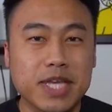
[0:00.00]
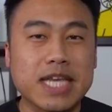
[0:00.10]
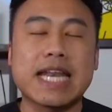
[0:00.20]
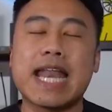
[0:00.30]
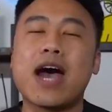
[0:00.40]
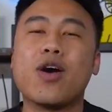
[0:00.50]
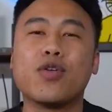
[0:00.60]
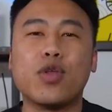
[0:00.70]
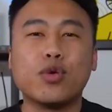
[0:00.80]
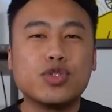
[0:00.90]
Now,
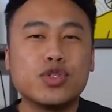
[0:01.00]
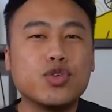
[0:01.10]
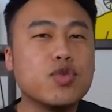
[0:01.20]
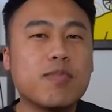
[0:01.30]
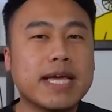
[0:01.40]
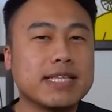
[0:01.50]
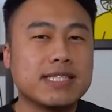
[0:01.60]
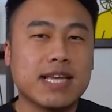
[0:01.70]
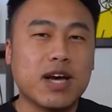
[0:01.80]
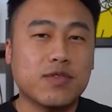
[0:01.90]
those two may
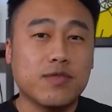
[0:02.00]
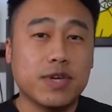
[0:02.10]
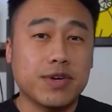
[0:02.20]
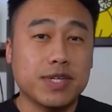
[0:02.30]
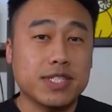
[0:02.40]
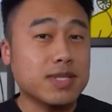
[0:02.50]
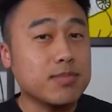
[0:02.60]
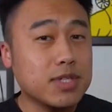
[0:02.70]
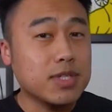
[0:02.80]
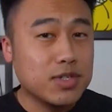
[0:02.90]
sound very
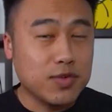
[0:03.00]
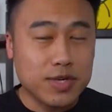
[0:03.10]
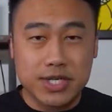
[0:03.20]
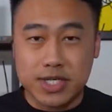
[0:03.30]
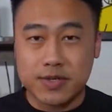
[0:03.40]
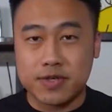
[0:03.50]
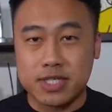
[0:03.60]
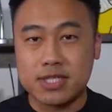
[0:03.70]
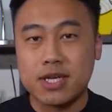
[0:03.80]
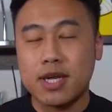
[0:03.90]
similar or very
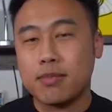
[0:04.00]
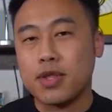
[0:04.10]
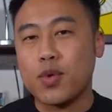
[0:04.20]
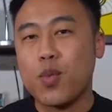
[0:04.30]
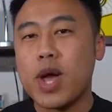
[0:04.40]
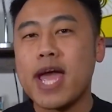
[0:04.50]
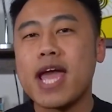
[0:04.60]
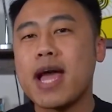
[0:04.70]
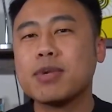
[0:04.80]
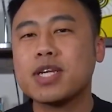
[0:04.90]
different, but the way
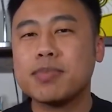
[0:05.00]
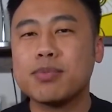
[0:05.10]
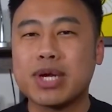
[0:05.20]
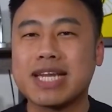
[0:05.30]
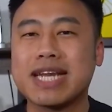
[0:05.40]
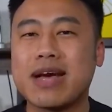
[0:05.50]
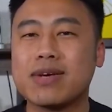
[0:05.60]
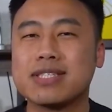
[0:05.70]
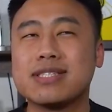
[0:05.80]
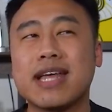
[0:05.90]
I'm going to be breaking it down
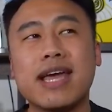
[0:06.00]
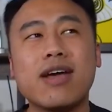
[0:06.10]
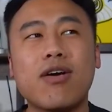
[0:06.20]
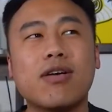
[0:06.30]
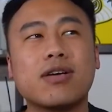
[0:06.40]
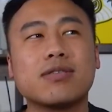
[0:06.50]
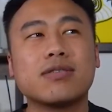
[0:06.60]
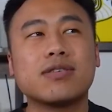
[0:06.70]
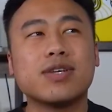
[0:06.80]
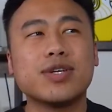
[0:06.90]
is they are
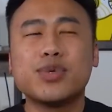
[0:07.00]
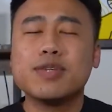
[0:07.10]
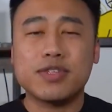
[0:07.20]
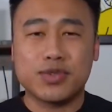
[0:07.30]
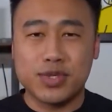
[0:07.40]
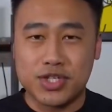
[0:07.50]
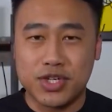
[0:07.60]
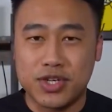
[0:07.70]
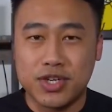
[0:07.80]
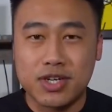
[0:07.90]
equivalent to each
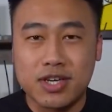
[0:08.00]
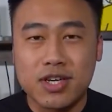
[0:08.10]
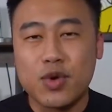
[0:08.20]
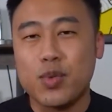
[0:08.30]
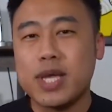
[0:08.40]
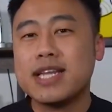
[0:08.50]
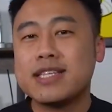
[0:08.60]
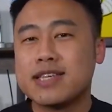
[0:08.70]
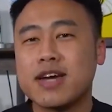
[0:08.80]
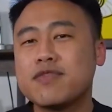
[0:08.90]
other. We
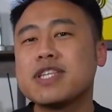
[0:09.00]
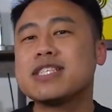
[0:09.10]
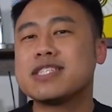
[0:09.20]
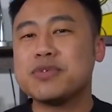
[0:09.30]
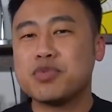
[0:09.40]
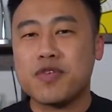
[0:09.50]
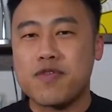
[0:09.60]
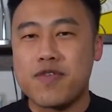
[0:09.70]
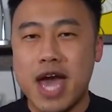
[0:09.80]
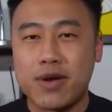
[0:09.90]
definitely see more
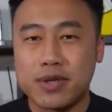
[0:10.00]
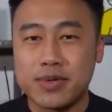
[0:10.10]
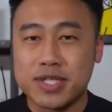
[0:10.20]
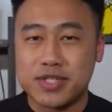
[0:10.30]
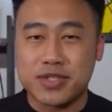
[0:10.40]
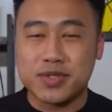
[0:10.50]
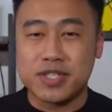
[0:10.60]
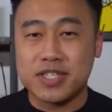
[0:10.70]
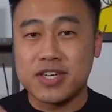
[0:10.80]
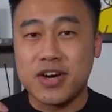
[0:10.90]
value into
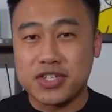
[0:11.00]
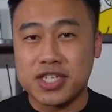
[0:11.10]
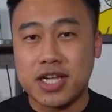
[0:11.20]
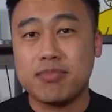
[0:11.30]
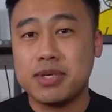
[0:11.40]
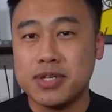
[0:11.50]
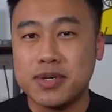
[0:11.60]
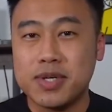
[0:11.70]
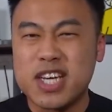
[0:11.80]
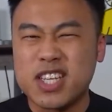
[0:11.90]
the $100
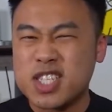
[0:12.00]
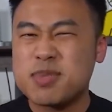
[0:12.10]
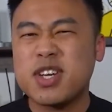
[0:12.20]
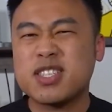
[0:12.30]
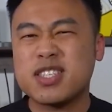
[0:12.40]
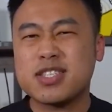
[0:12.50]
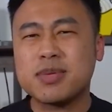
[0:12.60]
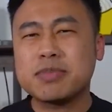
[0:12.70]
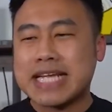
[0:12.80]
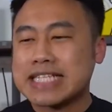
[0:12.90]
bill just because it's
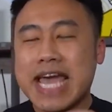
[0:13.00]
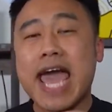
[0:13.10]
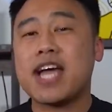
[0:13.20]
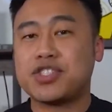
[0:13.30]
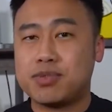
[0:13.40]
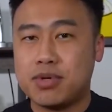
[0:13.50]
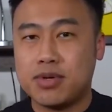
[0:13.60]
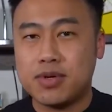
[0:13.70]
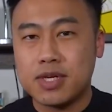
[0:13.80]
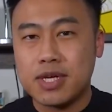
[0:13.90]
something tangible.
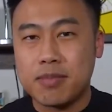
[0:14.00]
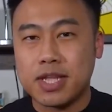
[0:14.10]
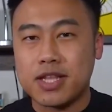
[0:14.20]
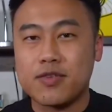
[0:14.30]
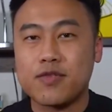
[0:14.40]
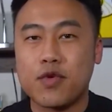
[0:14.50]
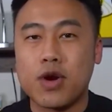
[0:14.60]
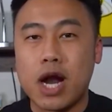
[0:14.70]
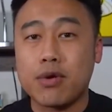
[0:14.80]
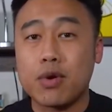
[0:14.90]
But then for
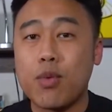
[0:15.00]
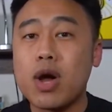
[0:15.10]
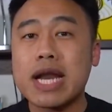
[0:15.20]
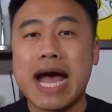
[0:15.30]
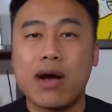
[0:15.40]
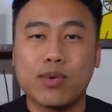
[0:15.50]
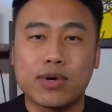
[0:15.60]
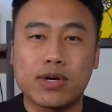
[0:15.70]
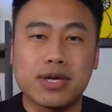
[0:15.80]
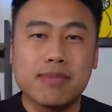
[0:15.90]
our 1 hour,
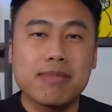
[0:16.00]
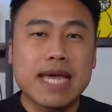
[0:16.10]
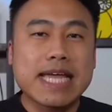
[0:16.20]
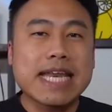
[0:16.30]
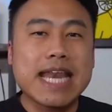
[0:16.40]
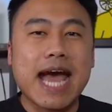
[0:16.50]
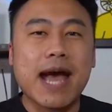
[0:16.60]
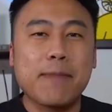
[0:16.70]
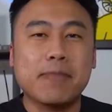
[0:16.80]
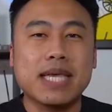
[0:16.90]
it may
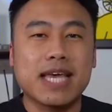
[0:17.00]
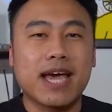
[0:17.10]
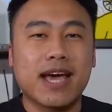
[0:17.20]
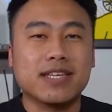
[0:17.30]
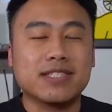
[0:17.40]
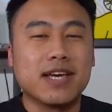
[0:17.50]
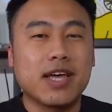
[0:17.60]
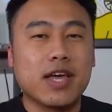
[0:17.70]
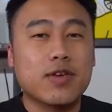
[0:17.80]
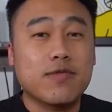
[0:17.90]
not be as
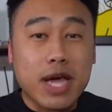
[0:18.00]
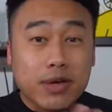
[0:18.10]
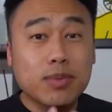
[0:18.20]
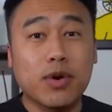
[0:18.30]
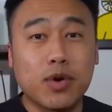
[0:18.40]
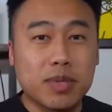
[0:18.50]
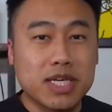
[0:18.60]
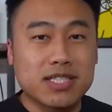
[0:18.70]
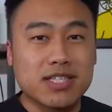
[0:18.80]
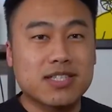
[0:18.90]
valuable
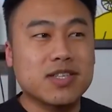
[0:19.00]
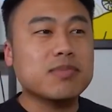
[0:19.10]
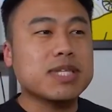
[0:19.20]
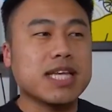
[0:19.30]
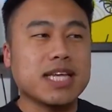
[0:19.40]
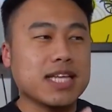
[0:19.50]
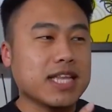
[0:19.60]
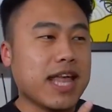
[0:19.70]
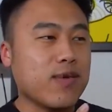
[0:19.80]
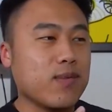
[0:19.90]
because it's something
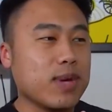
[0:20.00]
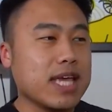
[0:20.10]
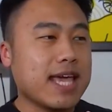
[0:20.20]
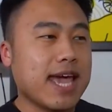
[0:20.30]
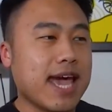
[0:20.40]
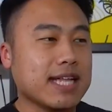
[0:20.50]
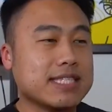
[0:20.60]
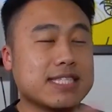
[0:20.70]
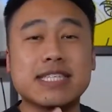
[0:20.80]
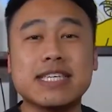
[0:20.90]
that we can't
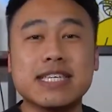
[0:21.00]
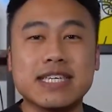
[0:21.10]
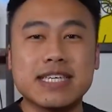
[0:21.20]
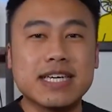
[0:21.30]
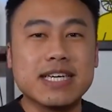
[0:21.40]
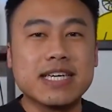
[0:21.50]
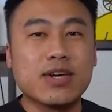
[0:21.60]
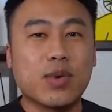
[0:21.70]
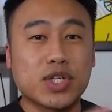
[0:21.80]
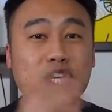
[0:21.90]
see
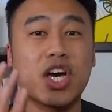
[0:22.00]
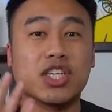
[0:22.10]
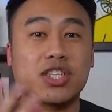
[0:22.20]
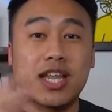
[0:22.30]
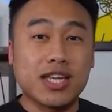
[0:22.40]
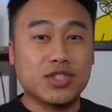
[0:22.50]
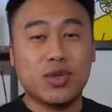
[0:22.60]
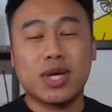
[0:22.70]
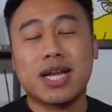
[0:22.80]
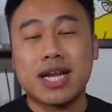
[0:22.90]
or touch unless you're
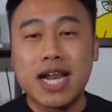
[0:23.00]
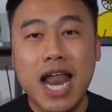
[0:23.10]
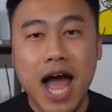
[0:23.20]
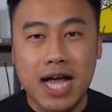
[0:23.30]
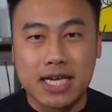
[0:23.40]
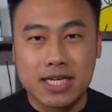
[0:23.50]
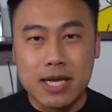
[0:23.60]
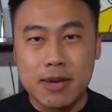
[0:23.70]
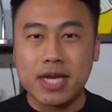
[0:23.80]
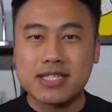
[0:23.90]
looking at the clock.
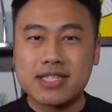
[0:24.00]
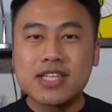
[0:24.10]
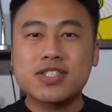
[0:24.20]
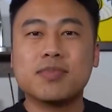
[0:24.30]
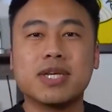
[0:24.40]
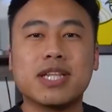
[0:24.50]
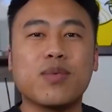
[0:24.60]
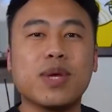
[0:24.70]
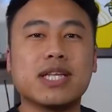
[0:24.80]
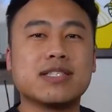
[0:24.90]
But it's not something that
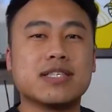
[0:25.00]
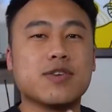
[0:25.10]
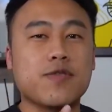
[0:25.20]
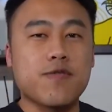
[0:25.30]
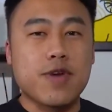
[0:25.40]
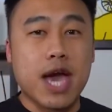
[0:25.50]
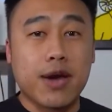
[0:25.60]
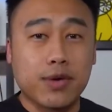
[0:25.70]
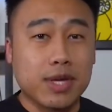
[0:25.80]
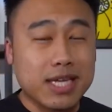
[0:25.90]
we can see
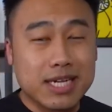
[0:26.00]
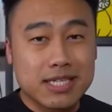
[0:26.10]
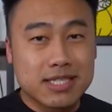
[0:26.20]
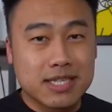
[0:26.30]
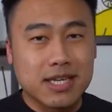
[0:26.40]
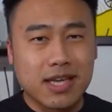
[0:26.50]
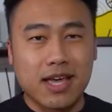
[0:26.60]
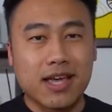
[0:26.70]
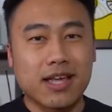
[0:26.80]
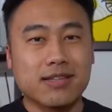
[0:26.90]
value in it.
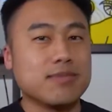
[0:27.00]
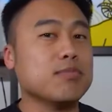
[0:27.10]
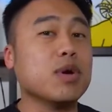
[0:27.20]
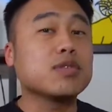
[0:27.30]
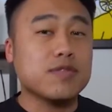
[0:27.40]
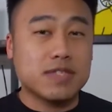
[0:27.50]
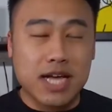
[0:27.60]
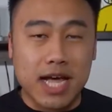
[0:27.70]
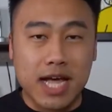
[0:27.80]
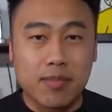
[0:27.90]
And most of the
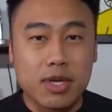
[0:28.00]
time,